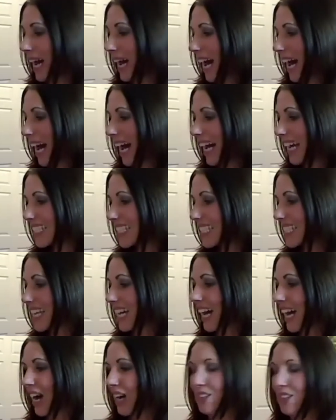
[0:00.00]
And
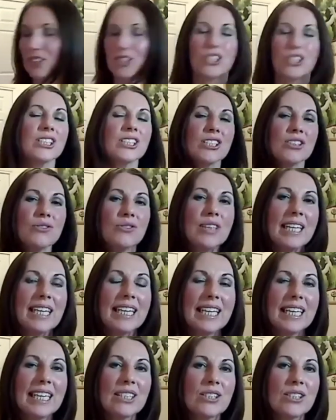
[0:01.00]
just to
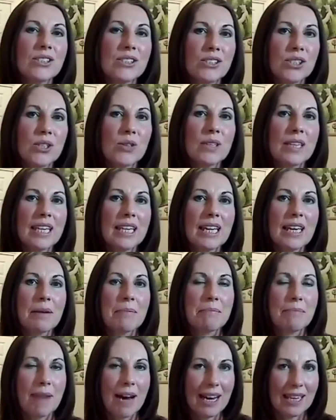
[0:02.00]
really do the
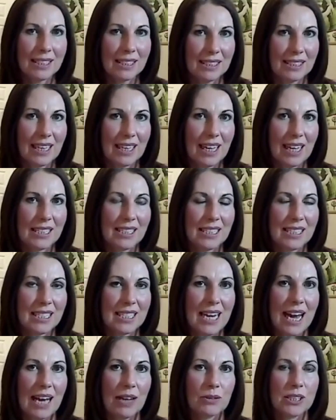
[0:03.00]
mind side
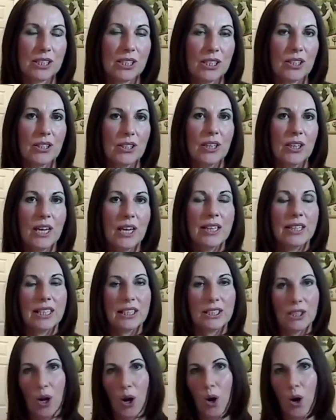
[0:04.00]
now, so
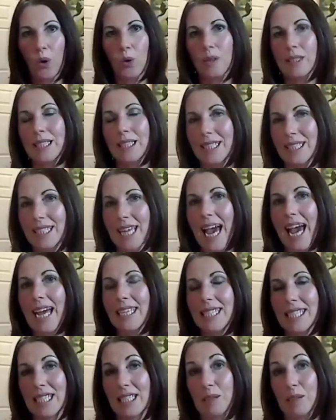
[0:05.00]
this whole
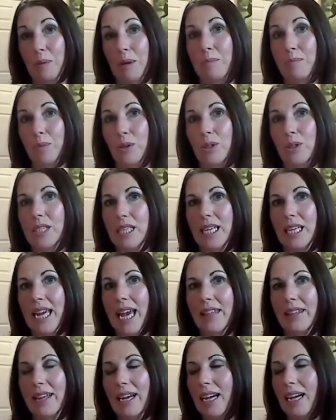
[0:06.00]
set has been put
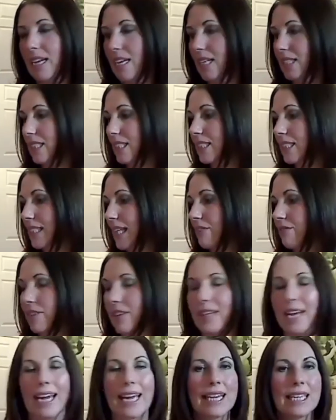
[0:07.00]
together, they say,
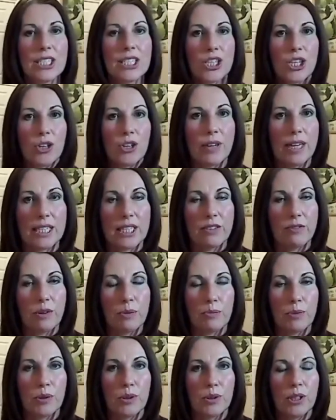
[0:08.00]
for that integrative
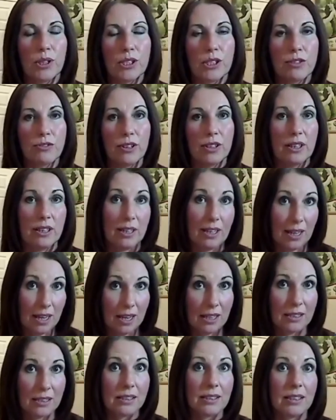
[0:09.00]
approach for
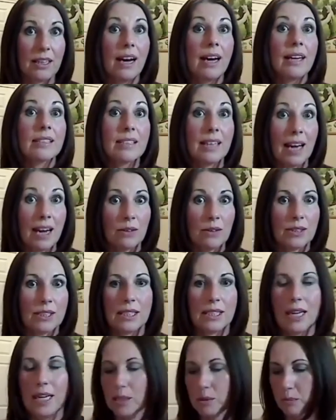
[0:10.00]
inside,
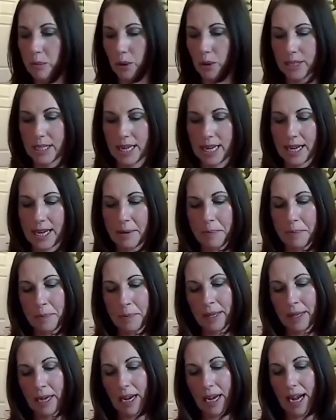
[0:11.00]
outside body.
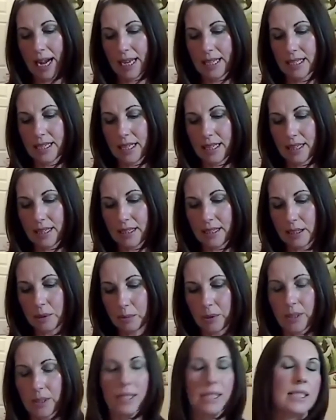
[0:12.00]
And this
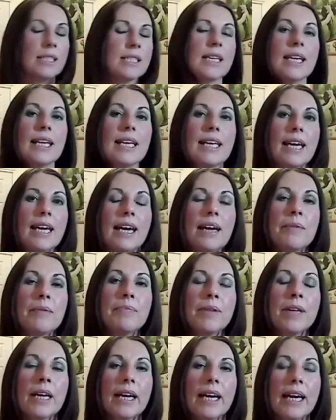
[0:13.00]
product here
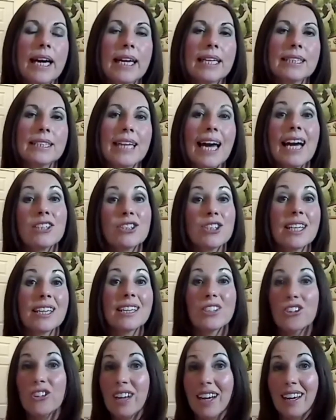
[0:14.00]
is actually
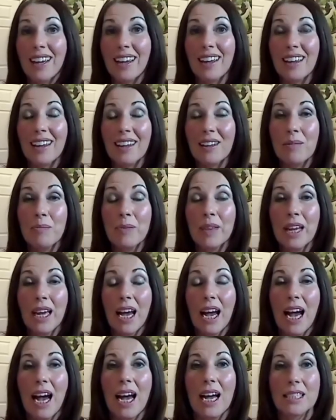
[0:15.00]
a drink,
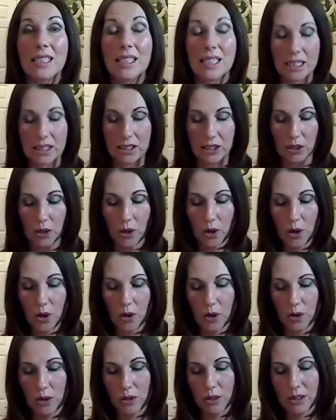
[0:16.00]
and it's
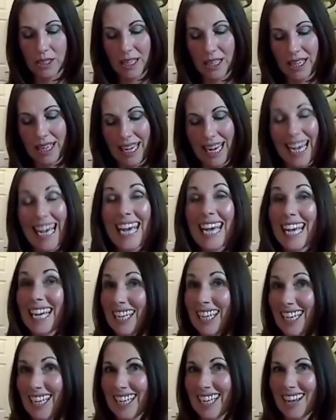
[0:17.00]
called
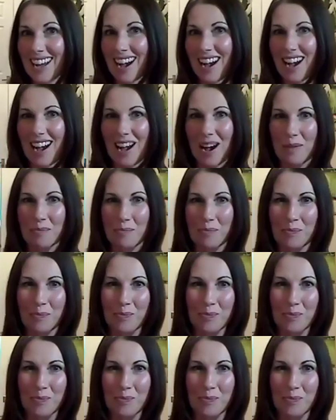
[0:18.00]
Inner Calm.